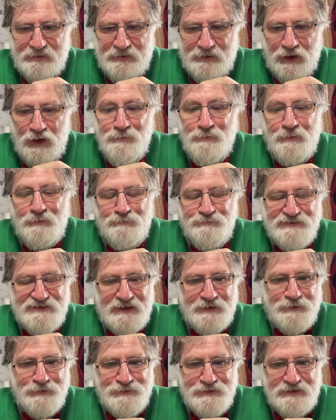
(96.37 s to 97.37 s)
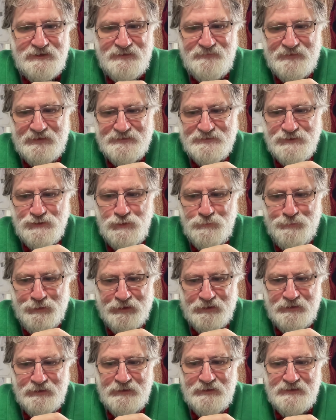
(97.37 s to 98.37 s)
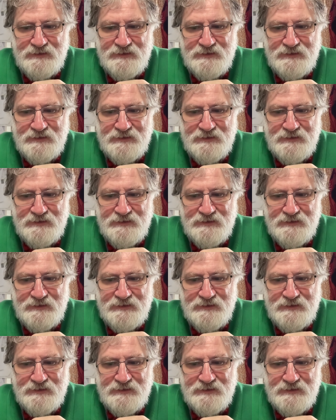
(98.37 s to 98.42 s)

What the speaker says: Home Secretary Yvette Cooper,